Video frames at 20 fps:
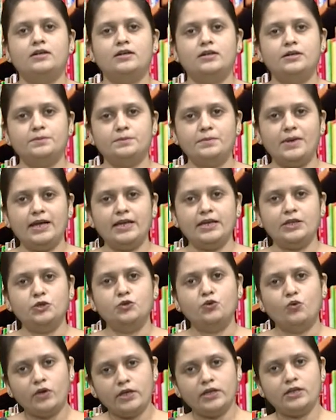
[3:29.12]
by
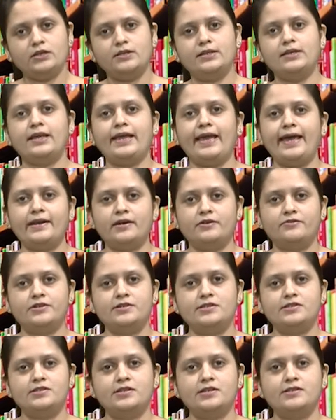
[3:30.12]
knowing the
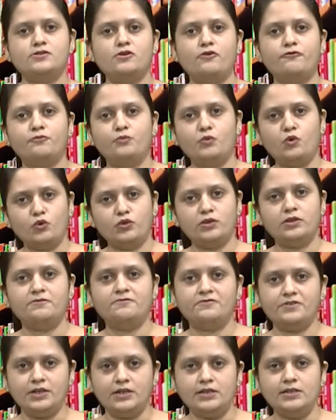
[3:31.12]
characteristics of both the
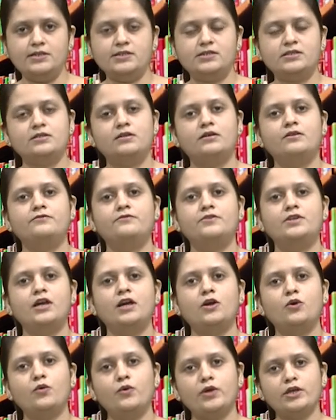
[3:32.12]
fields, we are
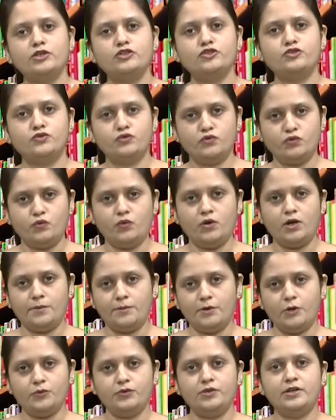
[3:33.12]
going to know
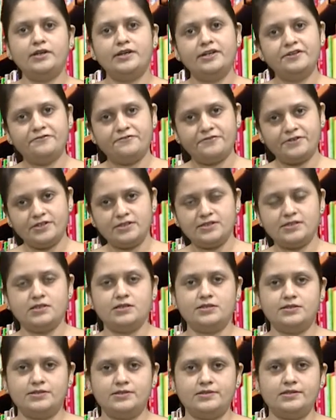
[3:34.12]
about the
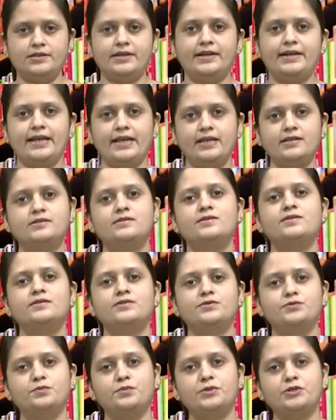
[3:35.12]
differences that
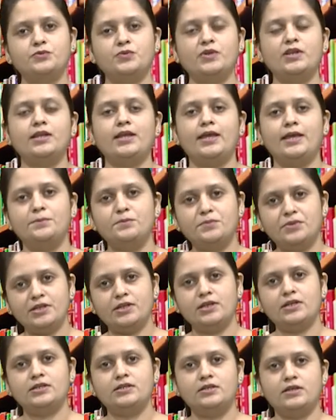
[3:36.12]
exist between
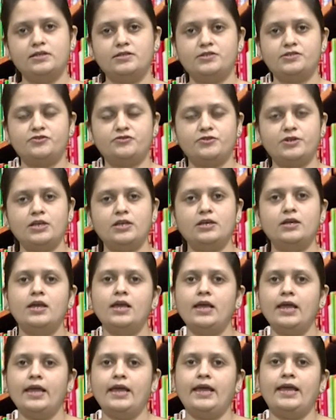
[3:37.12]
empirical history
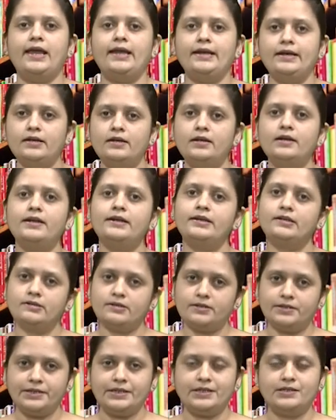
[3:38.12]
and
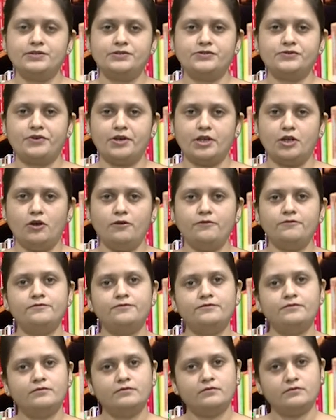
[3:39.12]
literary history of
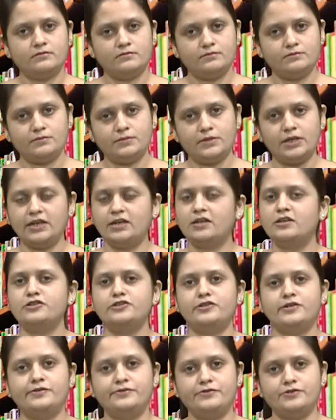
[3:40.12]
English
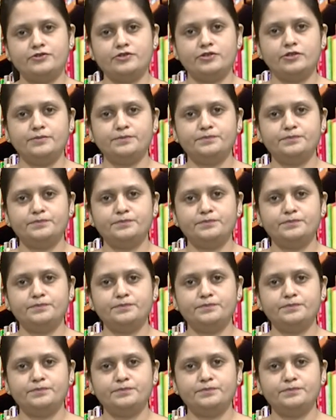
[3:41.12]
literature,